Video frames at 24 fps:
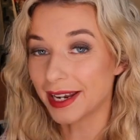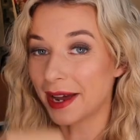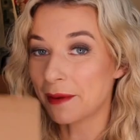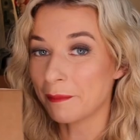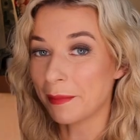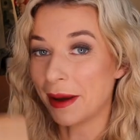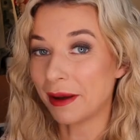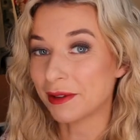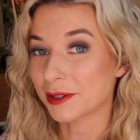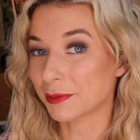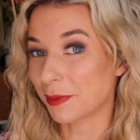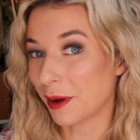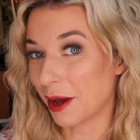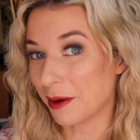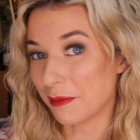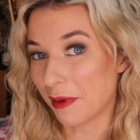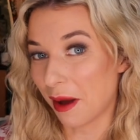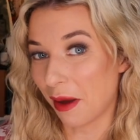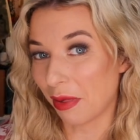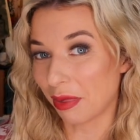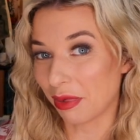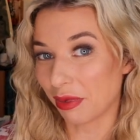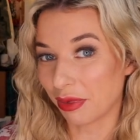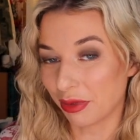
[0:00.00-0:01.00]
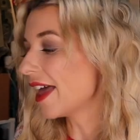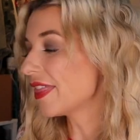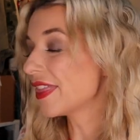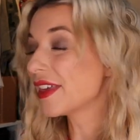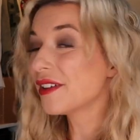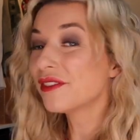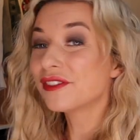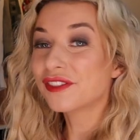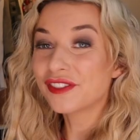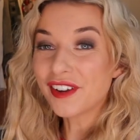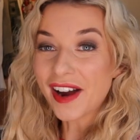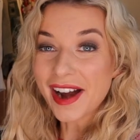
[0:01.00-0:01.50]
ten pounds per month. And
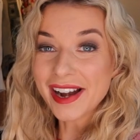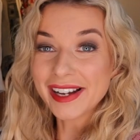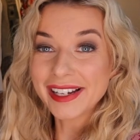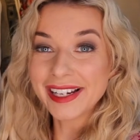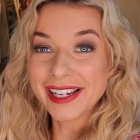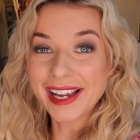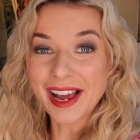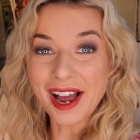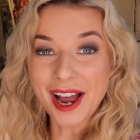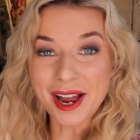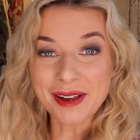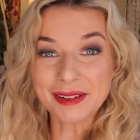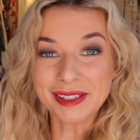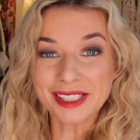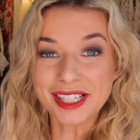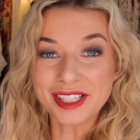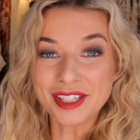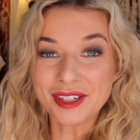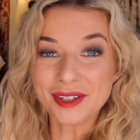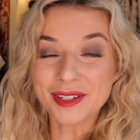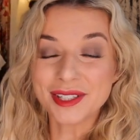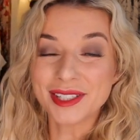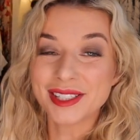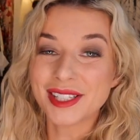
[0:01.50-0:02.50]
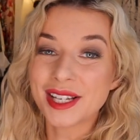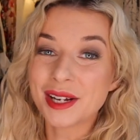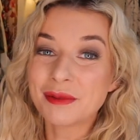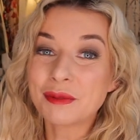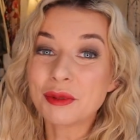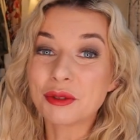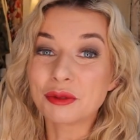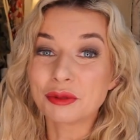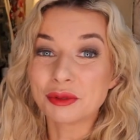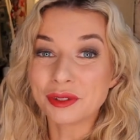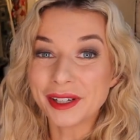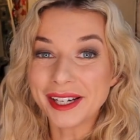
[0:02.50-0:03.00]
then finally I'm going to do
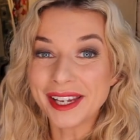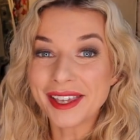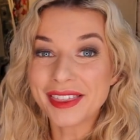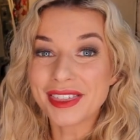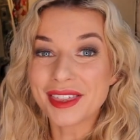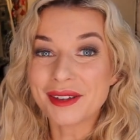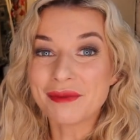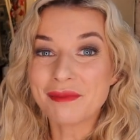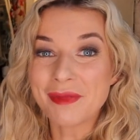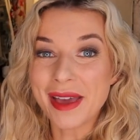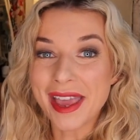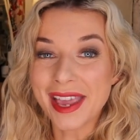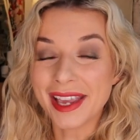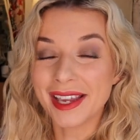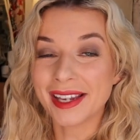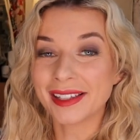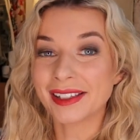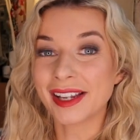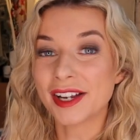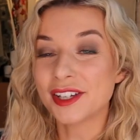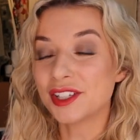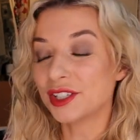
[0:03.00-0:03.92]
some wreath making.